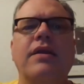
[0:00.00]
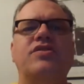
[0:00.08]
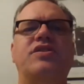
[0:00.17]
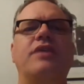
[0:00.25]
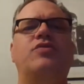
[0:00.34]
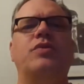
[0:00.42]
Now,
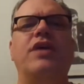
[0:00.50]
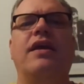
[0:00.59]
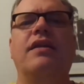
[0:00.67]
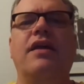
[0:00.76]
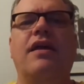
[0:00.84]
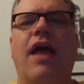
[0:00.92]
states were
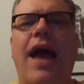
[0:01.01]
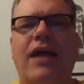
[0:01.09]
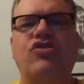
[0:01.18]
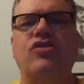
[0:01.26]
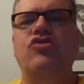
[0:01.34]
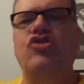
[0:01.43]
taking legal
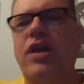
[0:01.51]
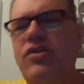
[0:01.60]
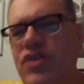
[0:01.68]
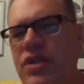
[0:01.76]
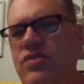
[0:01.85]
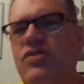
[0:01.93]
action to
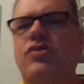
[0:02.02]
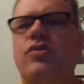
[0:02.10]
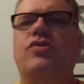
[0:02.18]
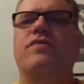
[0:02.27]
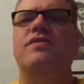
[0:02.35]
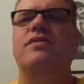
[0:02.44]
change the
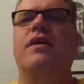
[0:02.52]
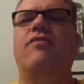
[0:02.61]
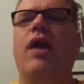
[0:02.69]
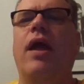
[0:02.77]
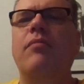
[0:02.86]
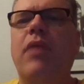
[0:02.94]
institution of
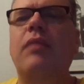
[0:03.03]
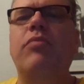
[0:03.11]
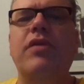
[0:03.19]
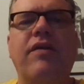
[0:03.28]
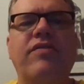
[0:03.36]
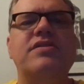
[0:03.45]
slavery, and many
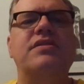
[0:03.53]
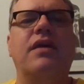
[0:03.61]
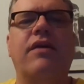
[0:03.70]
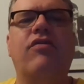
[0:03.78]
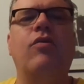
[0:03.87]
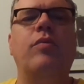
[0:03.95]
believed that
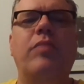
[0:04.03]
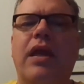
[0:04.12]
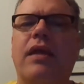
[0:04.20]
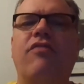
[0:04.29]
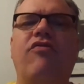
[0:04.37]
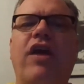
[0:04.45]
slavery would
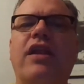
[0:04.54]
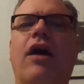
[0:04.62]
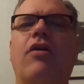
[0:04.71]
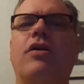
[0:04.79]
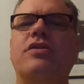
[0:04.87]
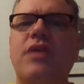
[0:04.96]
begin to fade
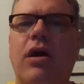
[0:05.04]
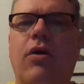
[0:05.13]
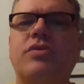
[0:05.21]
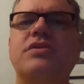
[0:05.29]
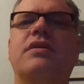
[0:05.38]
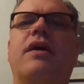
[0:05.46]
out on its
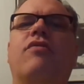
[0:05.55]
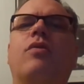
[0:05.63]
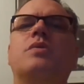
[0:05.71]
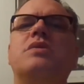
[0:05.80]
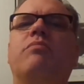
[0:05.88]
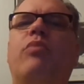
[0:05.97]
own. Slavery
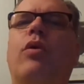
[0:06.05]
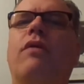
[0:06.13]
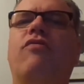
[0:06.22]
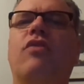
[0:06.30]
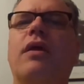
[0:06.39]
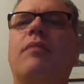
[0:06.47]
was
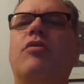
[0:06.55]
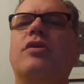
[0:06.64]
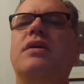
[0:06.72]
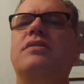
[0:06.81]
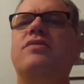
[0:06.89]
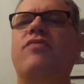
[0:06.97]
important for
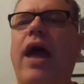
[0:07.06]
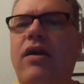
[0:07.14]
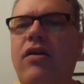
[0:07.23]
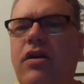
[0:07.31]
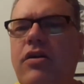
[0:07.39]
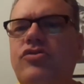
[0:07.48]
labor-intensive
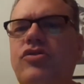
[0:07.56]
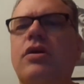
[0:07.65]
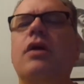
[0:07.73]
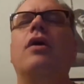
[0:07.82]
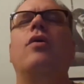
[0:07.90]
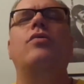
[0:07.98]
agriculture,
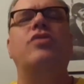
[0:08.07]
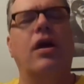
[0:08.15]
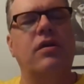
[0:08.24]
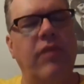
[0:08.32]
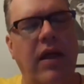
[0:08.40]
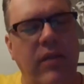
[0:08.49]
we
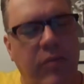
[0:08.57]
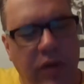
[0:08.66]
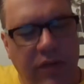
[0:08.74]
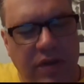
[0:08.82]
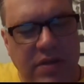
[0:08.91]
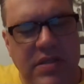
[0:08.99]
talked about in the
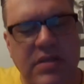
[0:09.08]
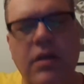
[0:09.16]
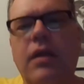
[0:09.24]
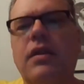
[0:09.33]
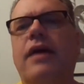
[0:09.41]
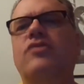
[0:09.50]
previous
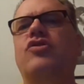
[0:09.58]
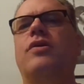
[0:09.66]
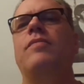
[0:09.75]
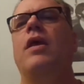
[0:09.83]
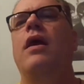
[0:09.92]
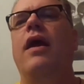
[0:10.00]

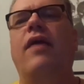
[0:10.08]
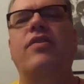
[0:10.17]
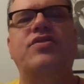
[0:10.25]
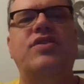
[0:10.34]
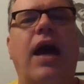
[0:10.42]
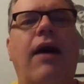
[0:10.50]
lecture, and
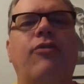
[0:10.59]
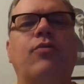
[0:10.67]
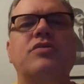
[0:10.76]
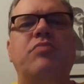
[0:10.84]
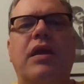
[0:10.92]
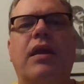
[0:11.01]
the South
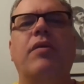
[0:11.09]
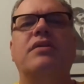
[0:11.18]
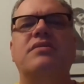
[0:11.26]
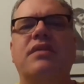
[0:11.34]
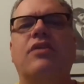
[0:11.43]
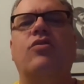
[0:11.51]
was becoming
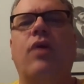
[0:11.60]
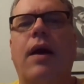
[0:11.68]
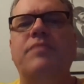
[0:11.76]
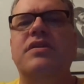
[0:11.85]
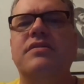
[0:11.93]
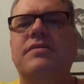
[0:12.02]
a single
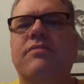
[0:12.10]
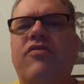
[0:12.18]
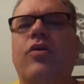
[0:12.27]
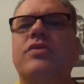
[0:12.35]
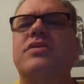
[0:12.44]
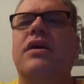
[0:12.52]
crop system
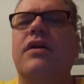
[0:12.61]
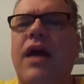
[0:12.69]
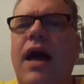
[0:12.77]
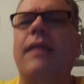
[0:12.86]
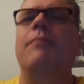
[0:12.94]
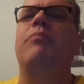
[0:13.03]
focusing on
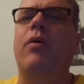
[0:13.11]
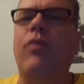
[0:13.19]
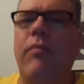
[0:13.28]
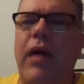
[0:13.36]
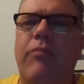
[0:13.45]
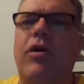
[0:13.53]
cotton. But
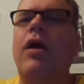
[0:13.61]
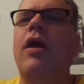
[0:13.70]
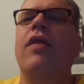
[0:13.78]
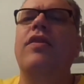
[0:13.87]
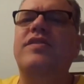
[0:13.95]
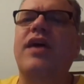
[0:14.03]
remember,
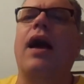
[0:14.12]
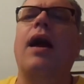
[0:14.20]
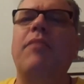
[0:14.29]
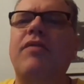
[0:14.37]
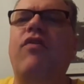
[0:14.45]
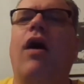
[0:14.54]
the
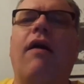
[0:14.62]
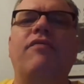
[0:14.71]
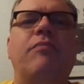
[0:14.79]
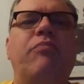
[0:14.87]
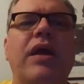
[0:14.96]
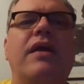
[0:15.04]
time
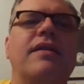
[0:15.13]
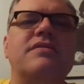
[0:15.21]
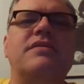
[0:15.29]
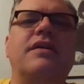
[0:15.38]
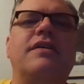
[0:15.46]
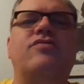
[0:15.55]
involved in picking the
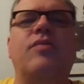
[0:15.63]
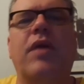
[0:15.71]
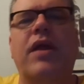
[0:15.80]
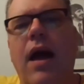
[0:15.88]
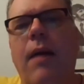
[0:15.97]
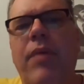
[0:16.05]
seeds from
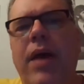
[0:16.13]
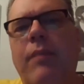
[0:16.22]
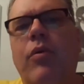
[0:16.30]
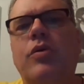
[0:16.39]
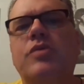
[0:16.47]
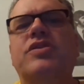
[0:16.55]
the
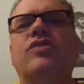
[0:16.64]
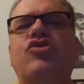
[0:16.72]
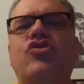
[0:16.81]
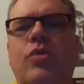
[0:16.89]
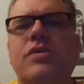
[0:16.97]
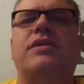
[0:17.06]
compact bolls in
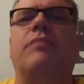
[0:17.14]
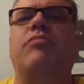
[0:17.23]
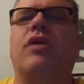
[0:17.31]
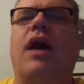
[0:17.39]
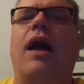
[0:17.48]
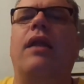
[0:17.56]
short
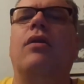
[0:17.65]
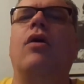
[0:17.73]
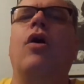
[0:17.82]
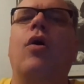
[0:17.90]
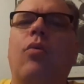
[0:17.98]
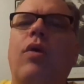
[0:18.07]
staple cotton
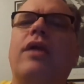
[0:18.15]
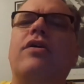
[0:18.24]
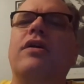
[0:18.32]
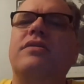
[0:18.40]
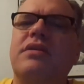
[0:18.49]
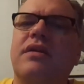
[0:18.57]

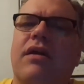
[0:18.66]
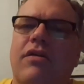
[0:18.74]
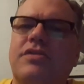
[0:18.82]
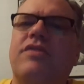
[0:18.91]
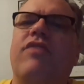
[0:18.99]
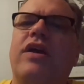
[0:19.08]
rendered its
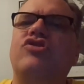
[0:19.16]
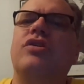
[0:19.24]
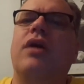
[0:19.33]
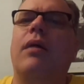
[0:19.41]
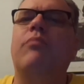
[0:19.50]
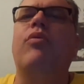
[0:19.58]

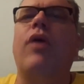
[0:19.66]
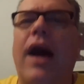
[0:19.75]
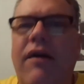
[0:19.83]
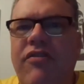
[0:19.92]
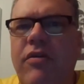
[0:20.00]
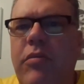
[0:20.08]
cultivation
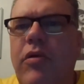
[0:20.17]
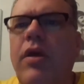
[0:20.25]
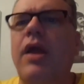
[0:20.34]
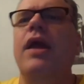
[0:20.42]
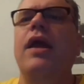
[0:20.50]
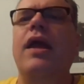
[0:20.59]
unprofitable.
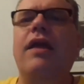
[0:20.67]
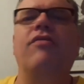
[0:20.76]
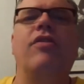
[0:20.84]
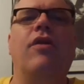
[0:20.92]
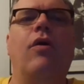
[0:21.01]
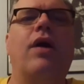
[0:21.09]

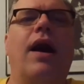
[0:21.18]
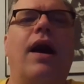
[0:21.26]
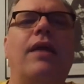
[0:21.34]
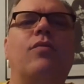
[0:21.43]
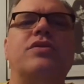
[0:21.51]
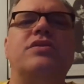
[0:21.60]
Even though
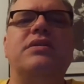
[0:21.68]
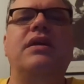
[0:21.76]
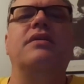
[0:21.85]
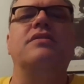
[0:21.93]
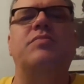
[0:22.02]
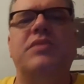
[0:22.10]
cotton was
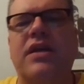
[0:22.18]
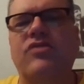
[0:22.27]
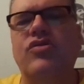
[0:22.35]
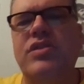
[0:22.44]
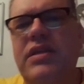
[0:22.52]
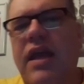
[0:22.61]
seen as a
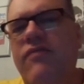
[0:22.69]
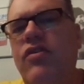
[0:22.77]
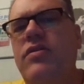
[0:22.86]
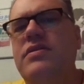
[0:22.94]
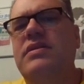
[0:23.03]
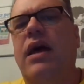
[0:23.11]
potential savior
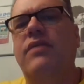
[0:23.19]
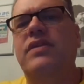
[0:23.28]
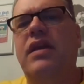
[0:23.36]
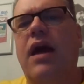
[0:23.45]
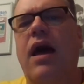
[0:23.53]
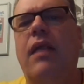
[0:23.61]
of the
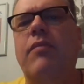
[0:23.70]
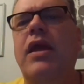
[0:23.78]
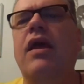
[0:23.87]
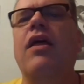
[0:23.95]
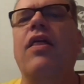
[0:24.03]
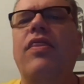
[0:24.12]
South's
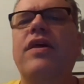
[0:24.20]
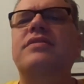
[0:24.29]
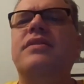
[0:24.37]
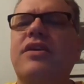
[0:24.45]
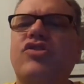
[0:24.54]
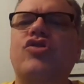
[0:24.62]
economy,
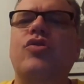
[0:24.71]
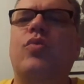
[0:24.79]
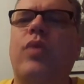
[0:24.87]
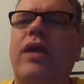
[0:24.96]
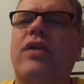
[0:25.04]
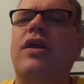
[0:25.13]
this issue
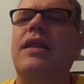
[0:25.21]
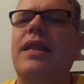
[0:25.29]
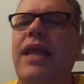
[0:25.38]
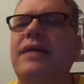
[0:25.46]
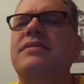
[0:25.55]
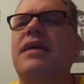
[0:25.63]
rendered it
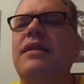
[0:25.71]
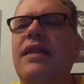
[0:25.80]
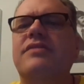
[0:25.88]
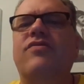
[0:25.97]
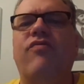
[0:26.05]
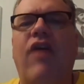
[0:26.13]
less and
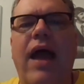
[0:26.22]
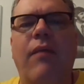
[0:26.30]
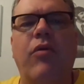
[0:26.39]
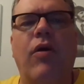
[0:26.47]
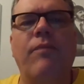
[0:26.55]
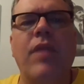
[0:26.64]
less
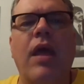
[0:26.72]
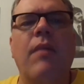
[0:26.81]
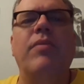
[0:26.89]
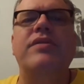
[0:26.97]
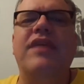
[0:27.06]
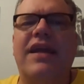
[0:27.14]
viable.
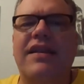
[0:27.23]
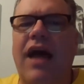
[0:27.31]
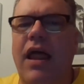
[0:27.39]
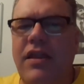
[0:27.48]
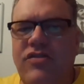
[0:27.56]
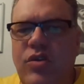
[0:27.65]
But
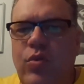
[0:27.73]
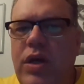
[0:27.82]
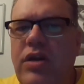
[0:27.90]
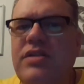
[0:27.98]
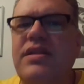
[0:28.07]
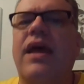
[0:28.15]
technology
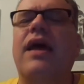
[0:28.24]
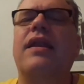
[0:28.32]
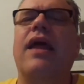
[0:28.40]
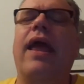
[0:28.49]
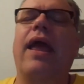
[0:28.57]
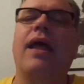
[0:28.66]
reared its
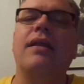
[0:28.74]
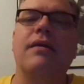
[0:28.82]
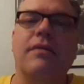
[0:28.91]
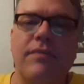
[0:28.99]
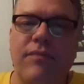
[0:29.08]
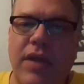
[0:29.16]
head, and
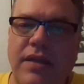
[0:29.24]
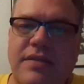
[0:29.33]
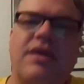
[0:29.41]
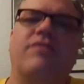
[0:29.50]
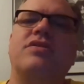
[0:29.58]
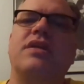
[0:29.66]
in
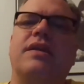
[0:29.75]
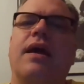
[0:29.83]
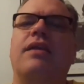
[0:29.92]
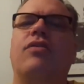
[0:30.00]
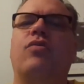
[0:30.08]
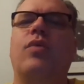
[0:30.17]

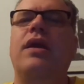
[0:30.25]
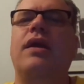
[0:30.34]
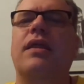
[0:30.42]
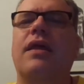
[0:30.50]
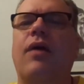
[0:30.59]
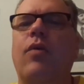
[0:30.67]

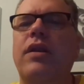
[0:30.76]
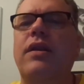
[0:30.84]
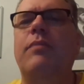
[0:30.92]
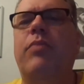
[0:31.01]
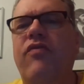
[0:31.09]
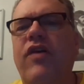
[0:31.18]
1793, Eli
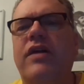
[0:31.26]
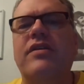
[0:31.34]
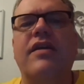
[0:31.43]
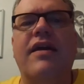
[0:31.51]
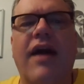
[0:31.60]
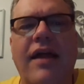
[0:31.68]
Whitney
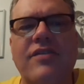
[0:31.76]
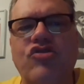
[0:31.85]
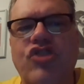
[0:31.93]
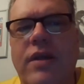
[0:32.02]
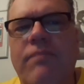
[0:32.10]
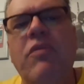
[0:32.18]
perfected the cotton
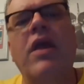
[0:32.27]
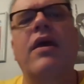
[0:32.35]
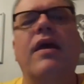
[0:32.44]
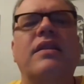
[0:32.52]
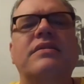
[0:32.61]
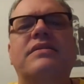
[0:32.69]
gin.
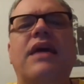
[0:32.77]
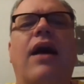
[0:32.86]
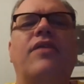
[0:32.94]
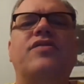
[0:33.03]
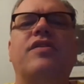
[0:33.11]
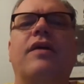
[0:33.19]
In the
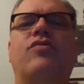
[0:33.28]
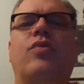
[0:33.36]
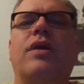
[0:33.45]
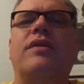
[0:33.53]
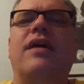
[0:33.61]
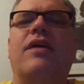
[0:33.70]
South, slaves
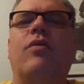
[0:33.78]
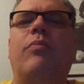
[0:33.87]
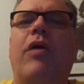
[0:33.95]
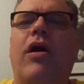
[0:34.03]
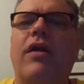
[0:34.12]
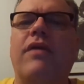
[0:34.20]
were an integral
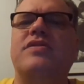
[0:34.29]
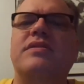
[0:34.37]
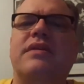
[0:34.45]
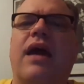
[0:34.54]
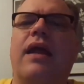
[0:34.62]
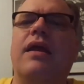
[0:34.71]
part of
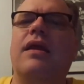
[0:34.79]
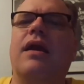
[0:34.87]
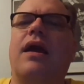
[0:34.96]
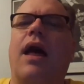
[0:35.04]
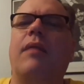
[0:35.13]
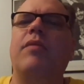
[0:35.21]
society and
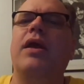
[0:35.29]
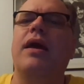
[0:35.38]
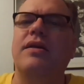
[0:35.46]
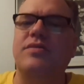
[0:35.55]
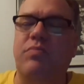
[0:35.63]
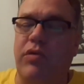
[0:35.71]
economy.
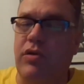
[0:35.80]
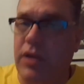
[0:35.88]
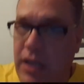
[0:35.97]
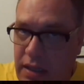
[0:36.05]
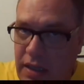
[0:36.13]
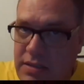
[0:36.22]
As
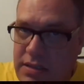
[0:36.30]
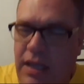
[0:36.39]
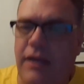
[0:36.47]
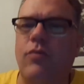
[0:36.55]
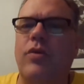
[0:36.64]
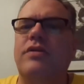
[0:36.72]
Berlin has stated,